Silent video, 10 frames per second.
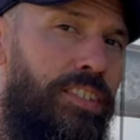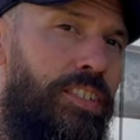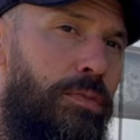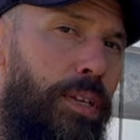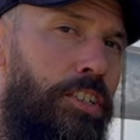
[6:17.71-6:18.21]

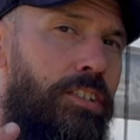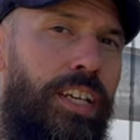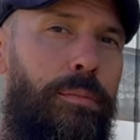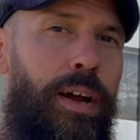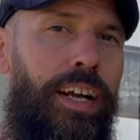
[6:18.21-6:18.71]
Just make sure you
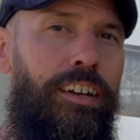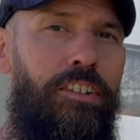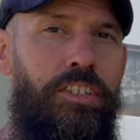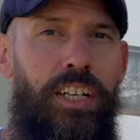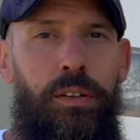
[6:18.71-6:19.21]
get back here and
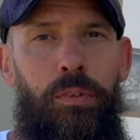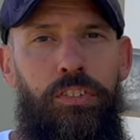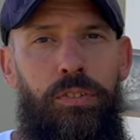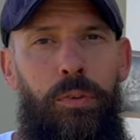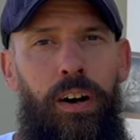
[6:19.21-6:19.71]
check it
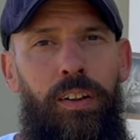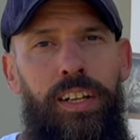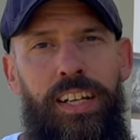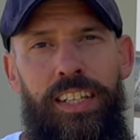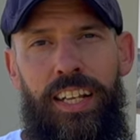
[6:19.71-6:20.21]
once in a while.
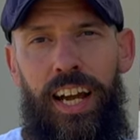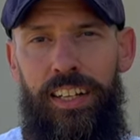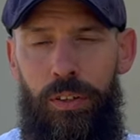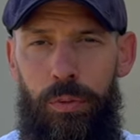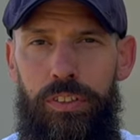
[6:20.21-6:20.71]
You kind of
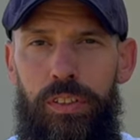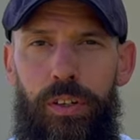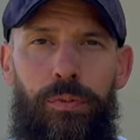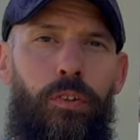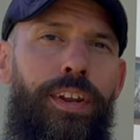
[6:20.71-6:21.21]
know what to look
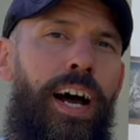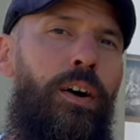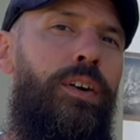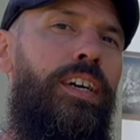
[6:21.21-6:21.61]
for now.